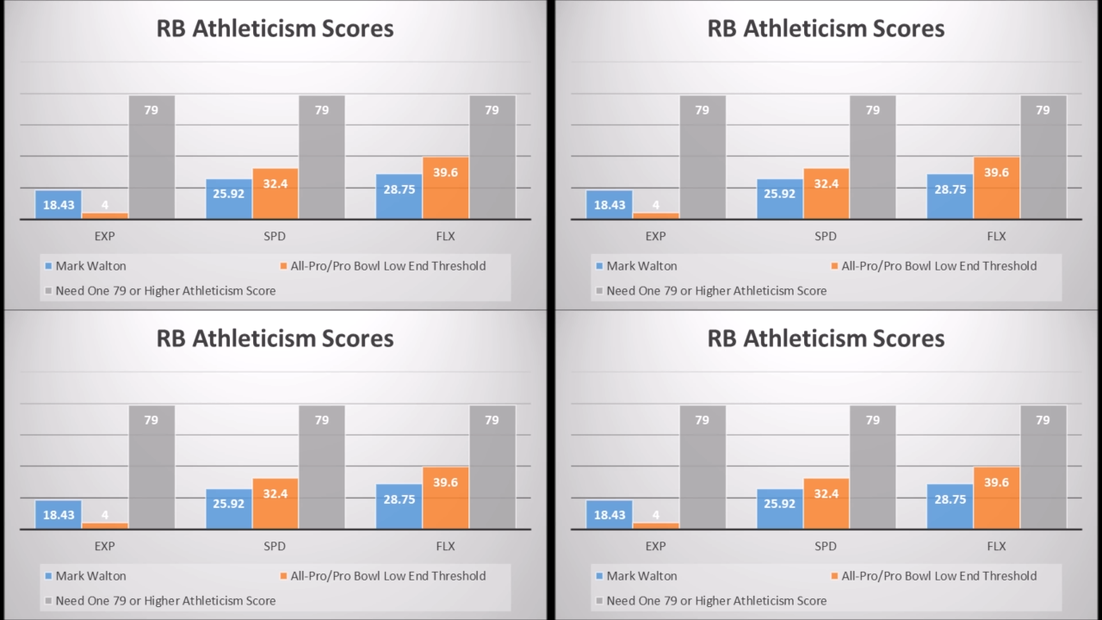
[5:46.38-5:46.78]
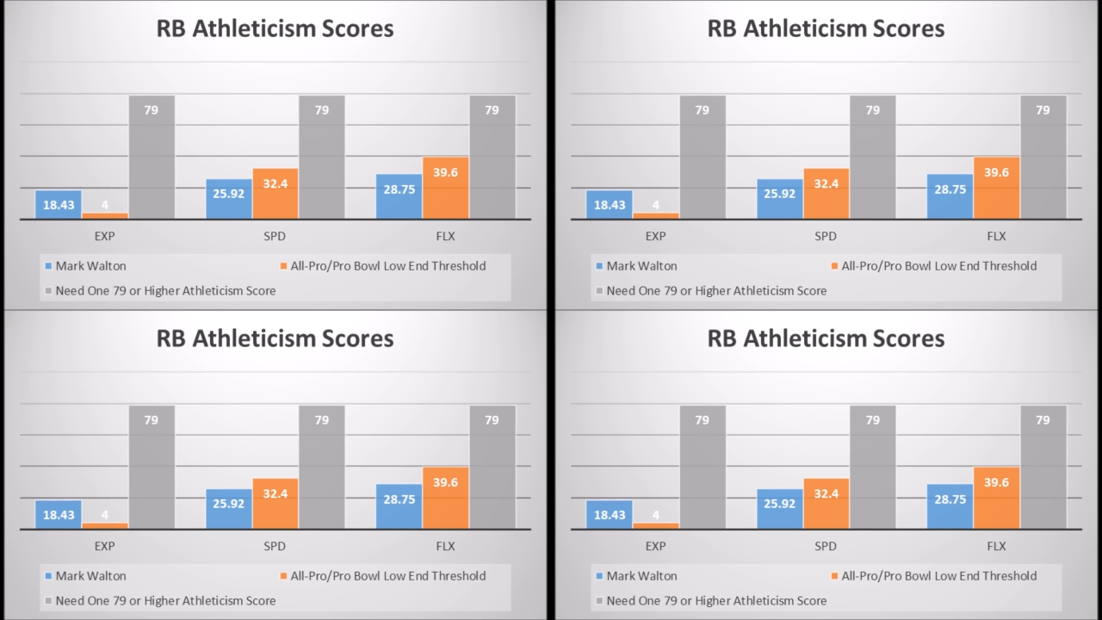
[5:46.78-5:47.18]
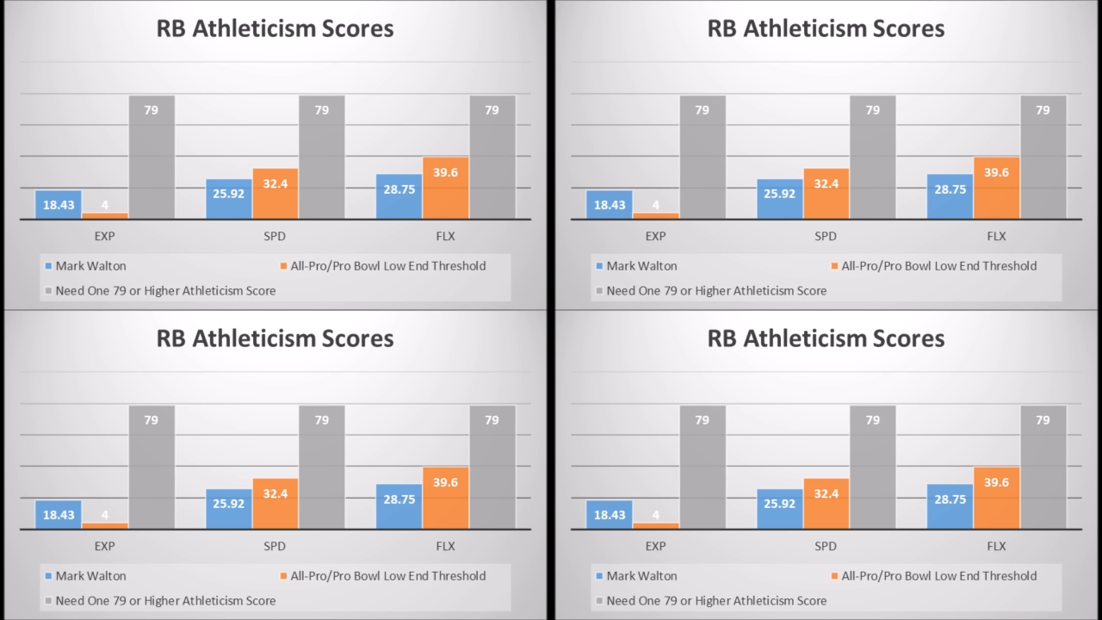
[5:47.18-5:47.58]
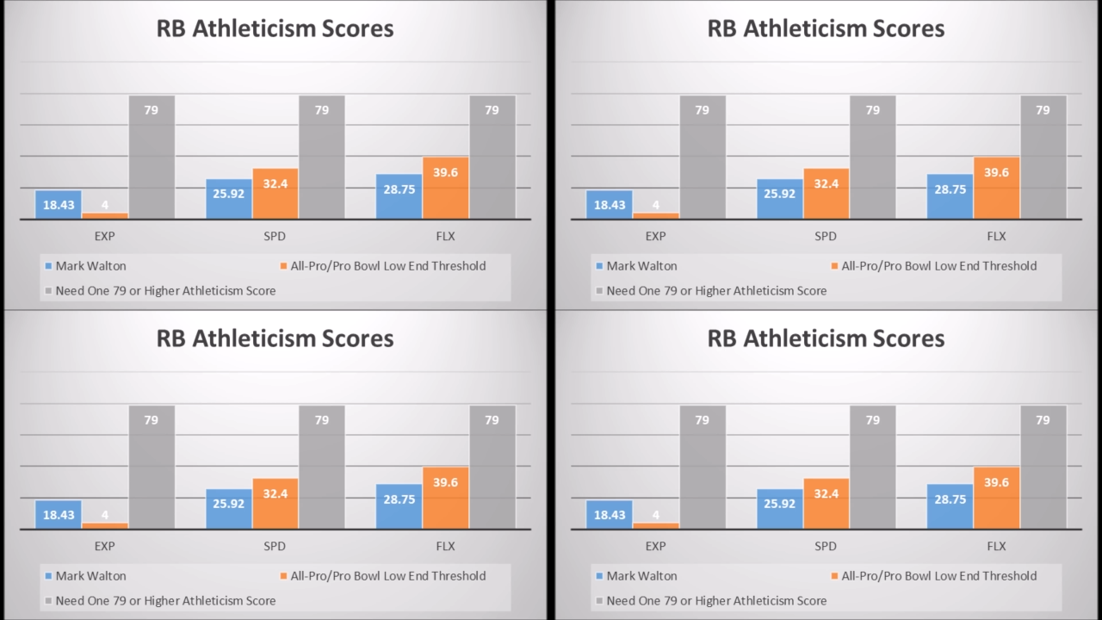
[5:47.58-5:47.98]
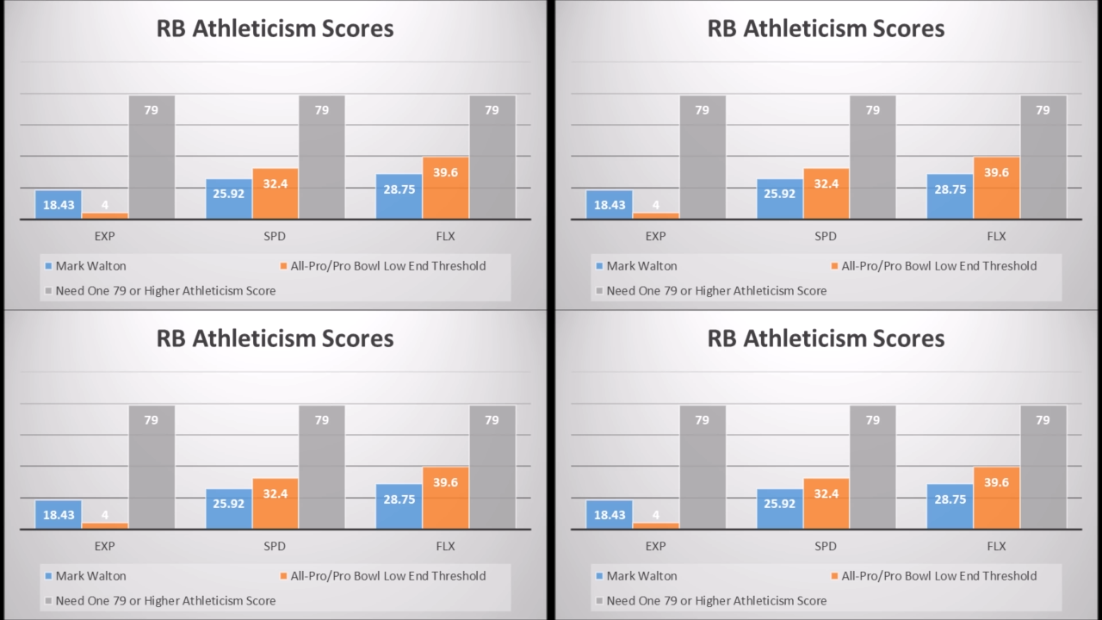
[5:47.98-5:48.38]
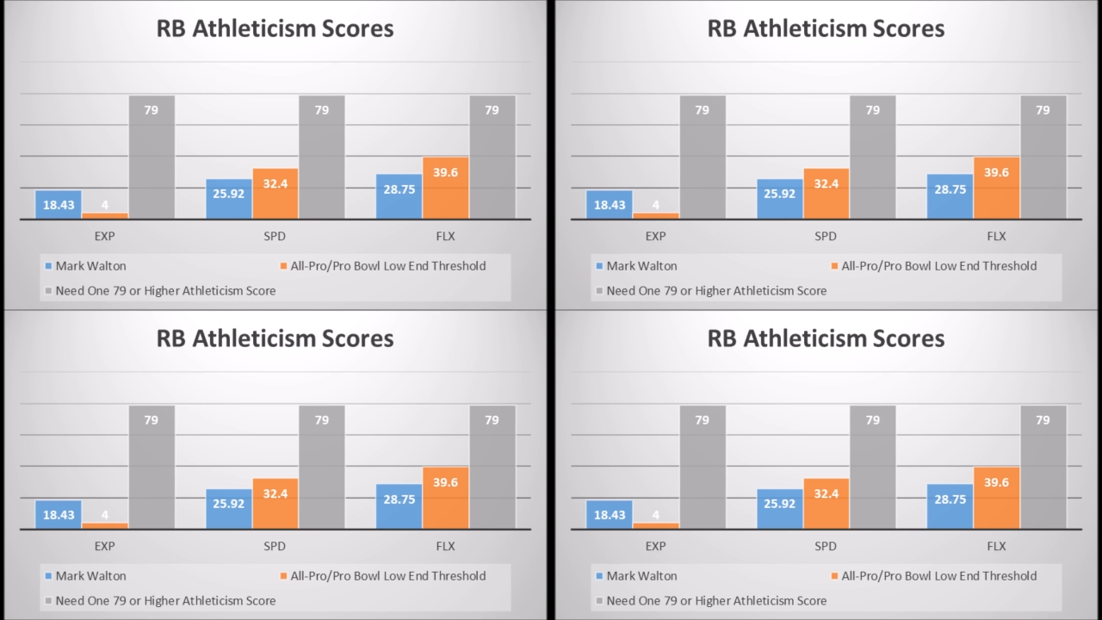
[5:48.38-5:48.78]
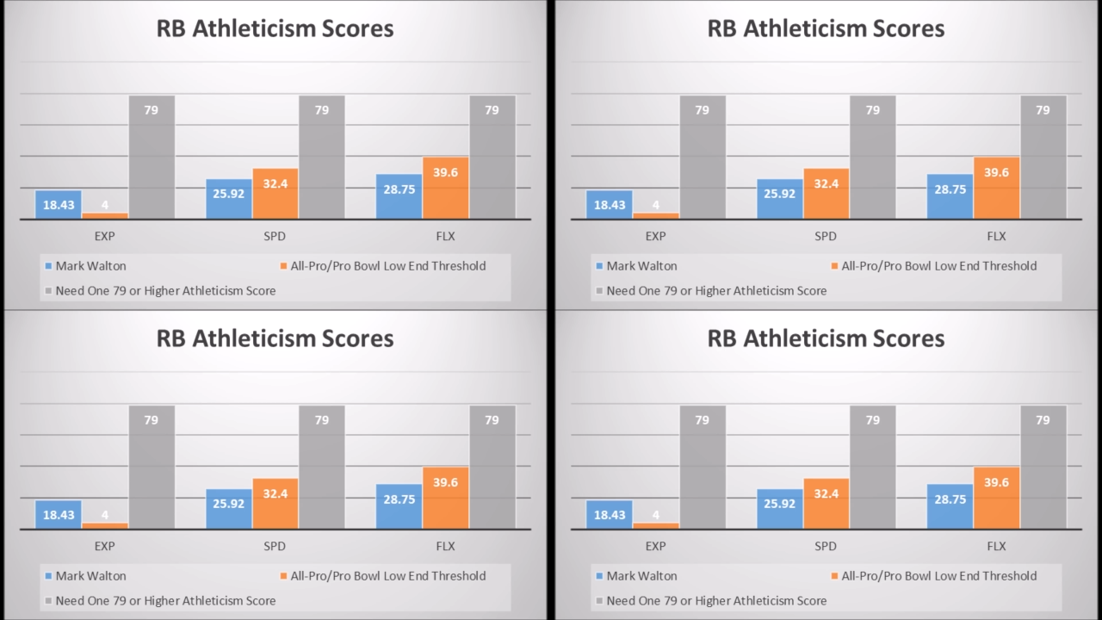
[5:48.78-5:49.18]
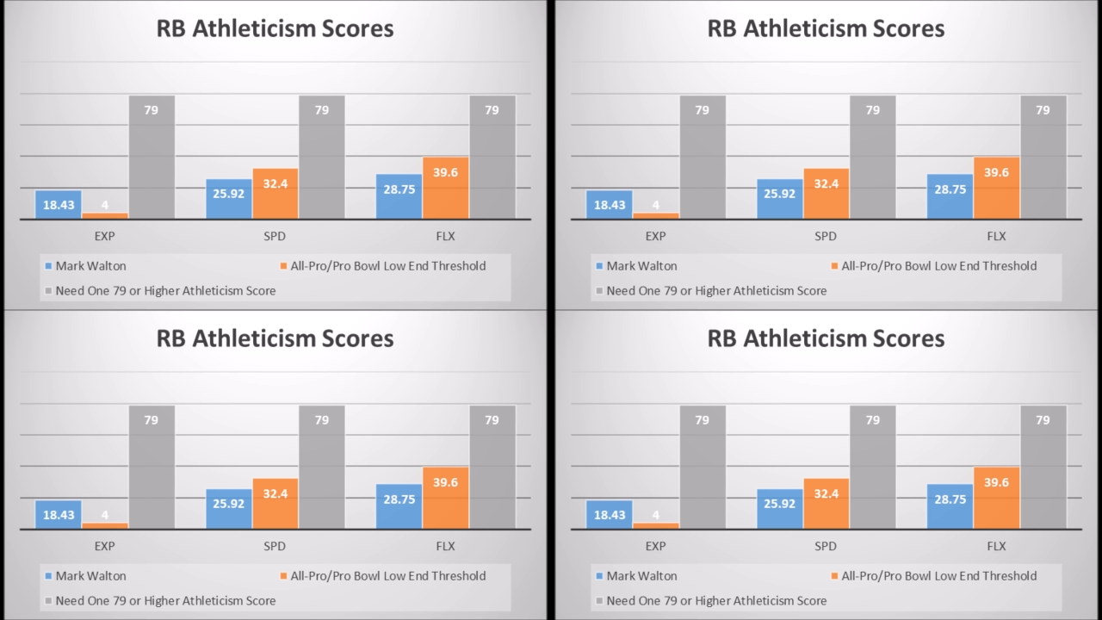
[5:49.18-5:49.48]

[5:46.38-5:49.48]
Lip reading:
Nobody's mouth can be seen.